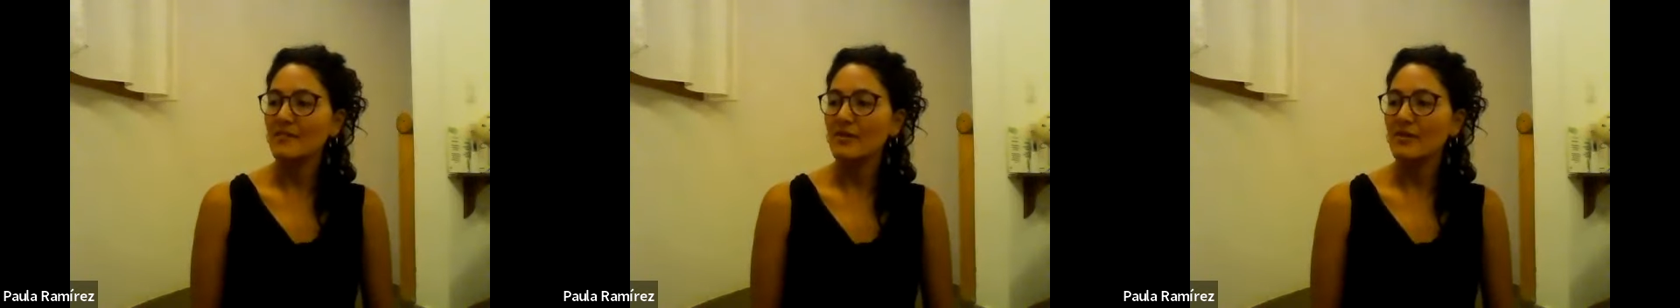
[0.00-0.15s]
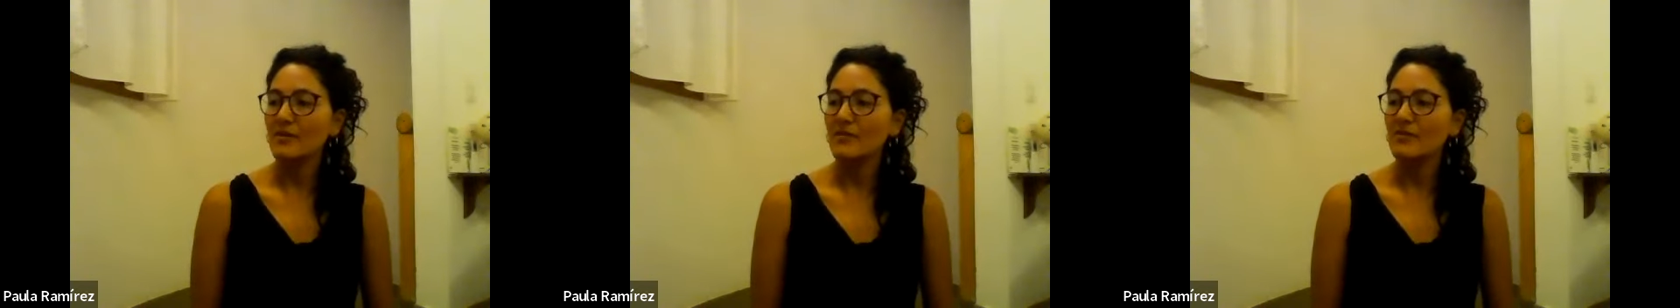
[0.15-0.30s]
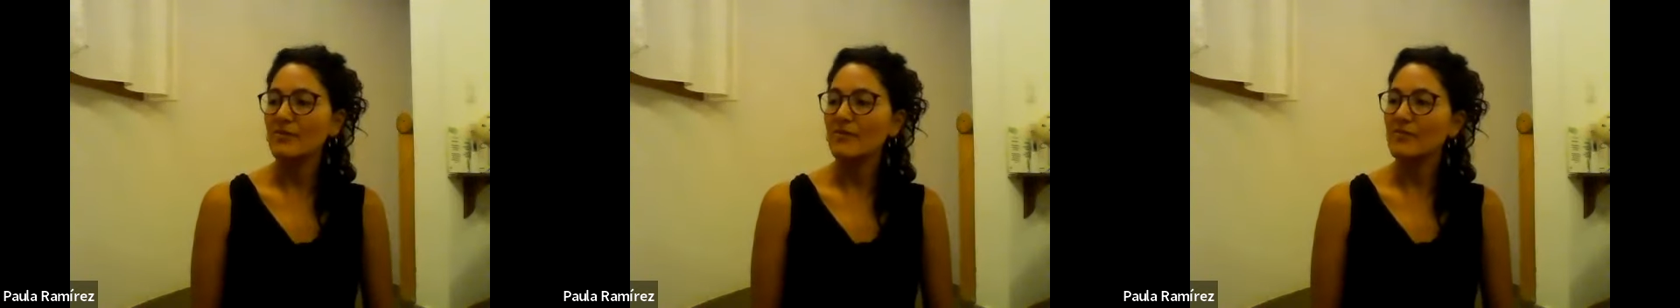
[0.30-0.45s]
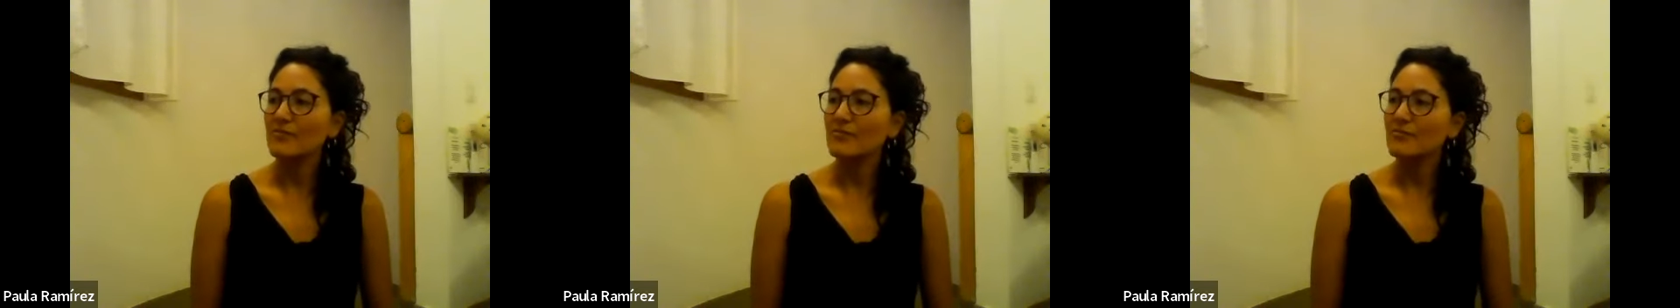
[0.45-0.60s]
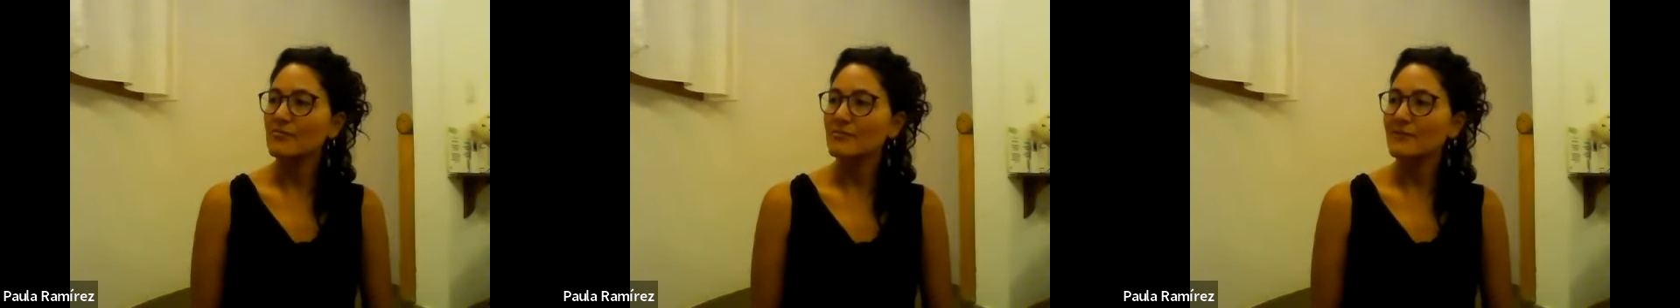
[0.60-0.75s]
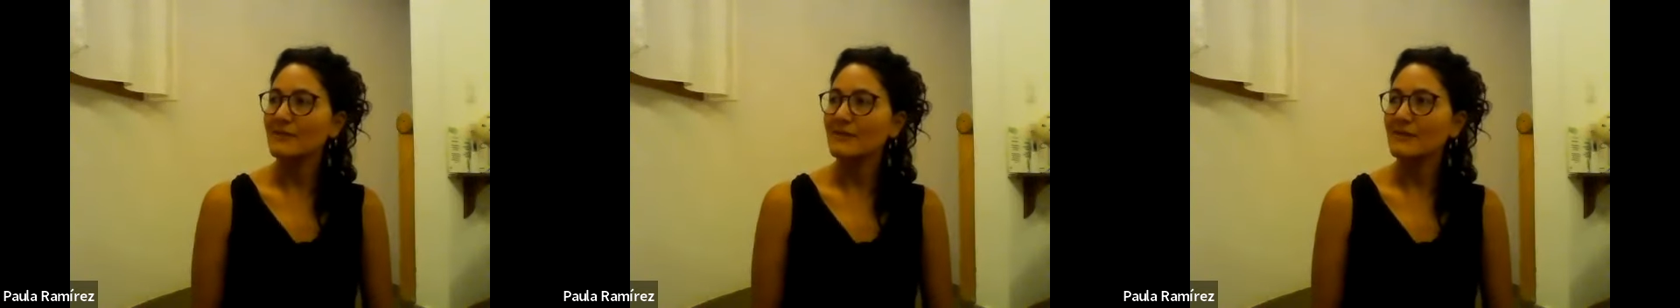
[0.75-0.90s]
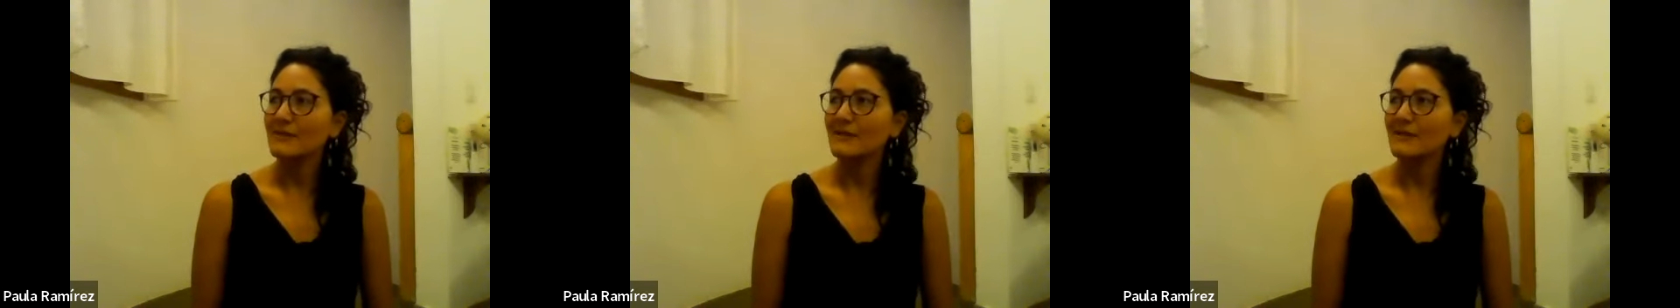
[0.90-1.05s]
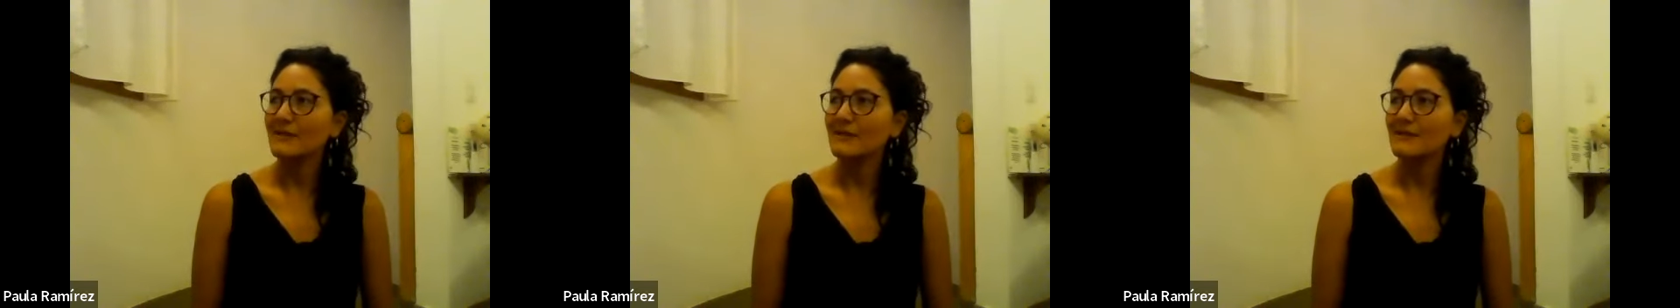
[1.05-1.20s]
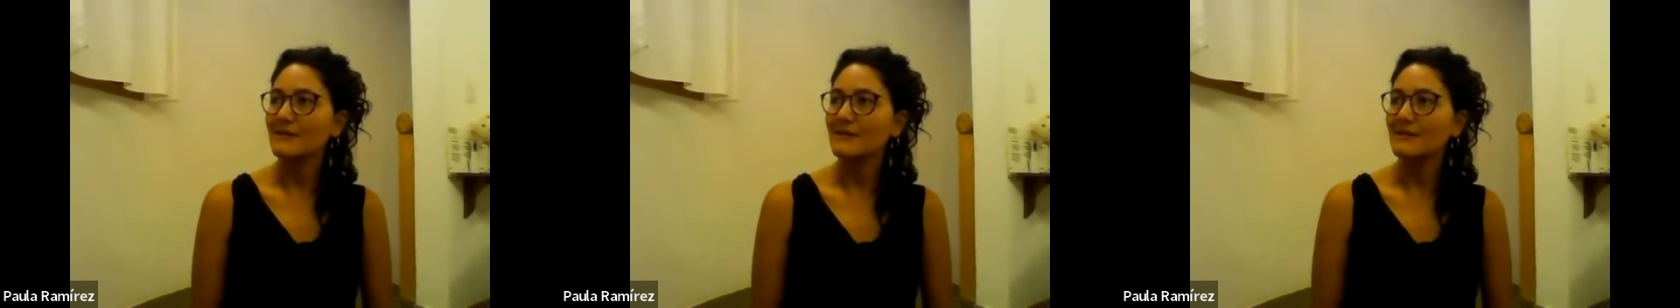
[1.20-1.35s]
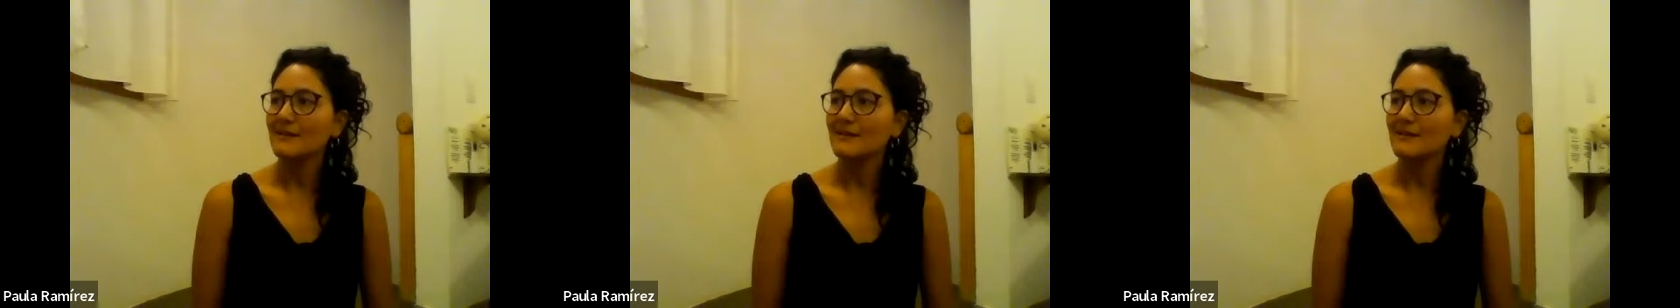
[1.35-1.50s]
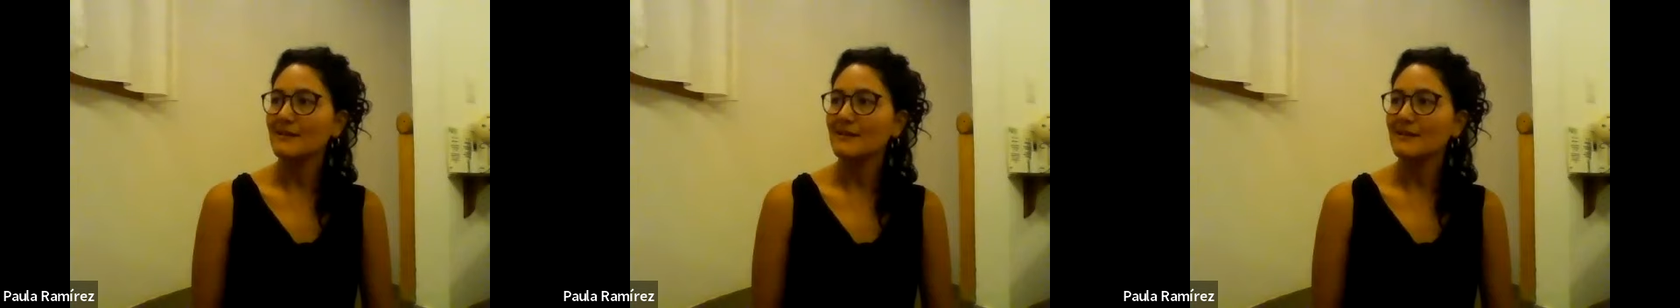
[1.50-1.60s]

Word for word: but you don't really,